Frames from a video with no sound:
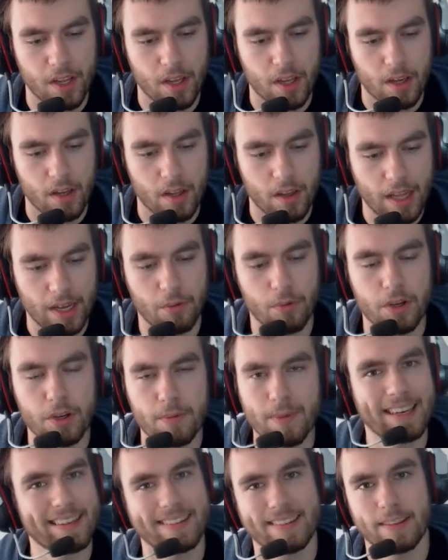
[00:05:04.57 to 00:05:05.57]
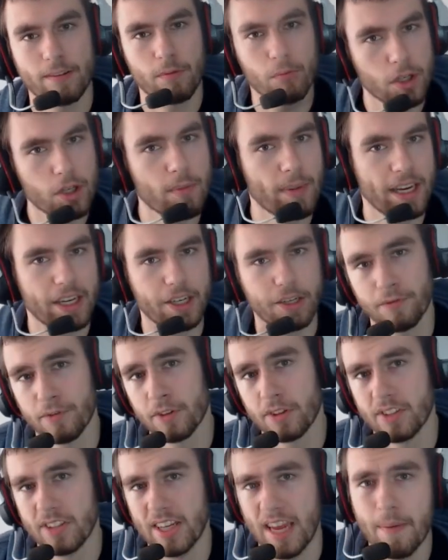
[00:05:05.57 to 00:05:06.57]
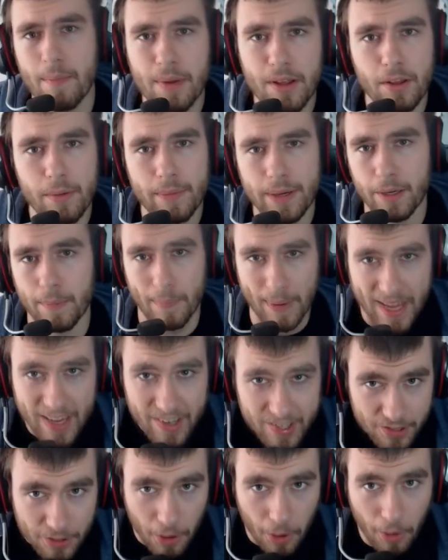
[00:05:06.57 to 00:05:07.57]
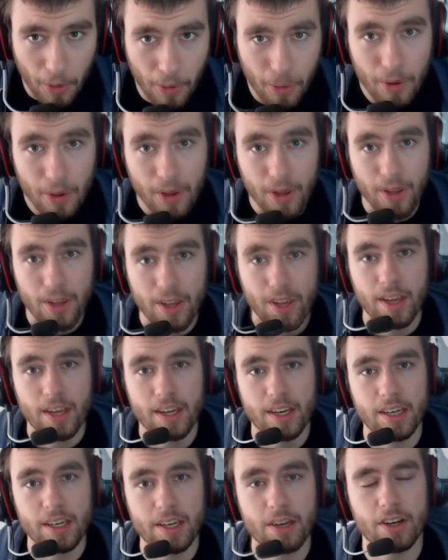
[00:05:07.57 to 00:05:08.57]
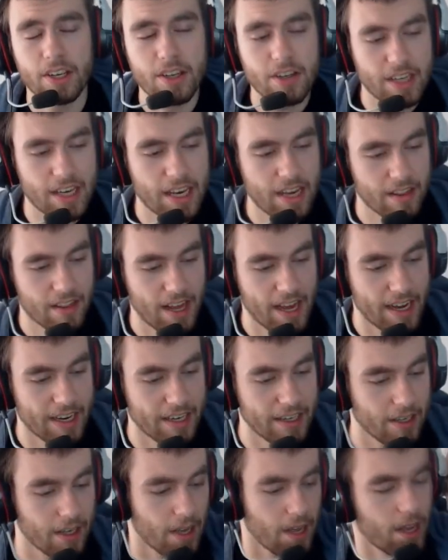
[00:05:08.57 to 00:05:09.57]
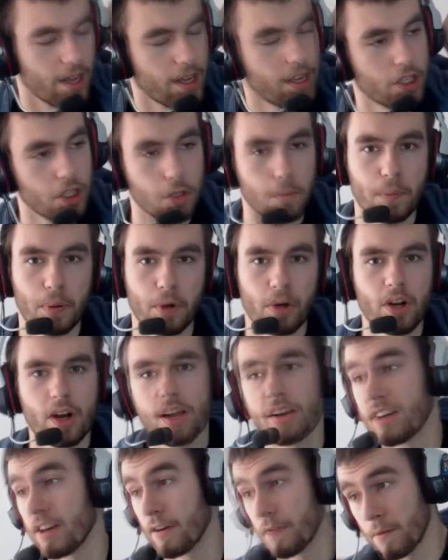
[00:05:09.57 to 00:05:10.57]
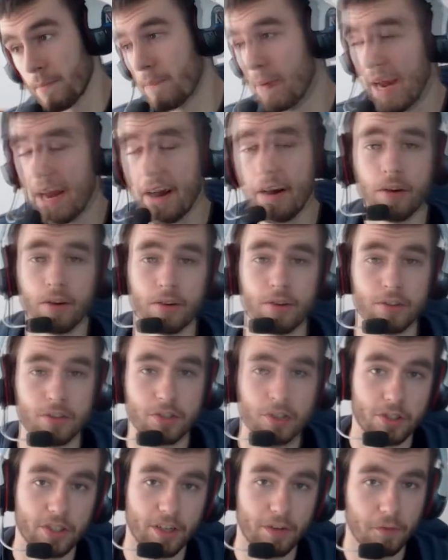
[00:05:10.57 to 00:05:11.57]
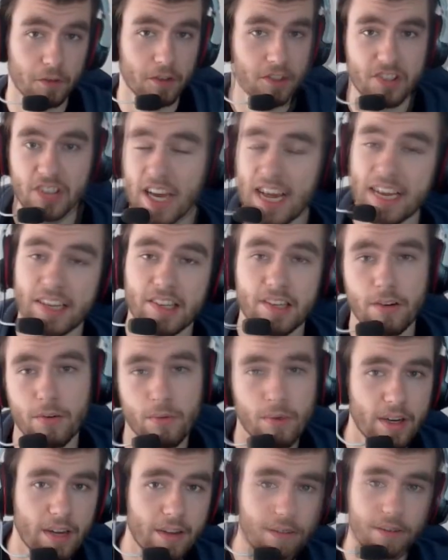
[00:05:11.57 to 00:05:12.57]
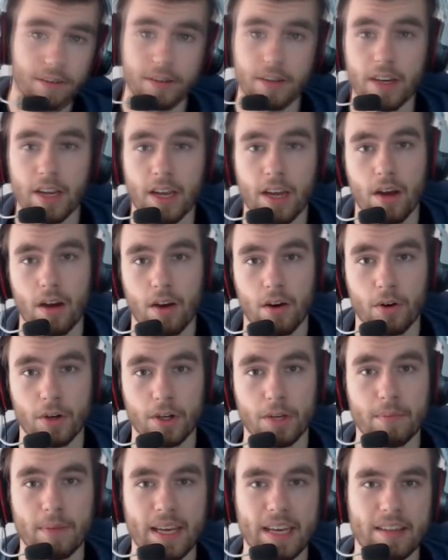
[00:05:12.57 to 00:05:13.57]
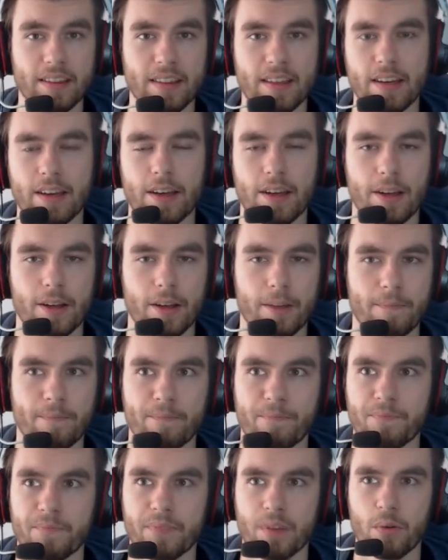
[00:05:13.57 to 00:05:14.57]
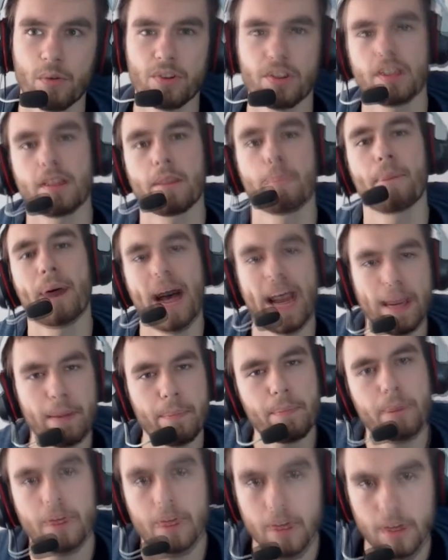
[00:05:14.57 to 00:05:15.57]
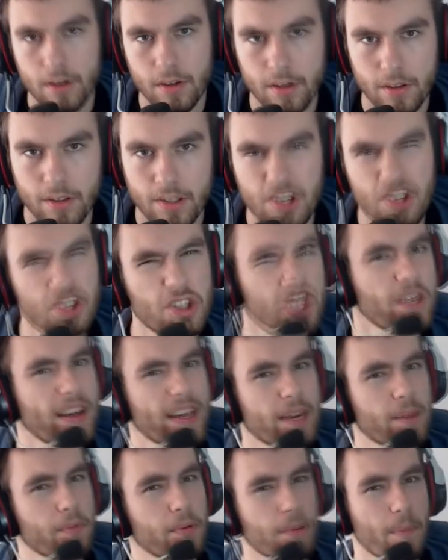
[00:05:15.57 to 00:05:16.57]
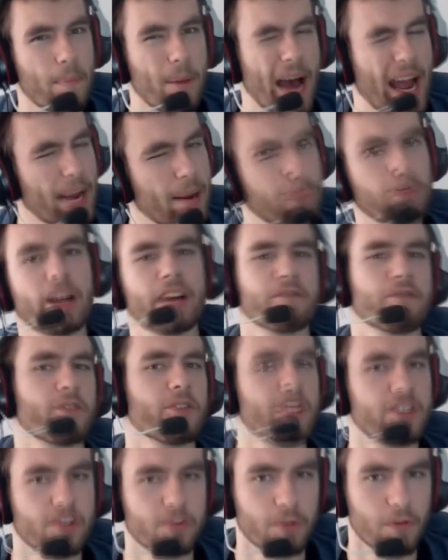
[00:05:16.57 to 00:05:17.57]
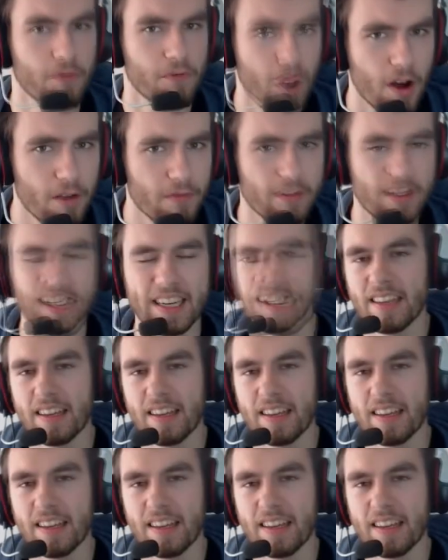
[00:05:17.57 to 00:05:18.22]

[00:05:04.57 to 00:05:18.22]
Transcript: when you make your first 10mm pistol, you know, you get like, you put on different barrels or different sights, you know, whatever. Or you make the, was it the pipe? Usually you end up with a pipe rifle that's a revolver. Like,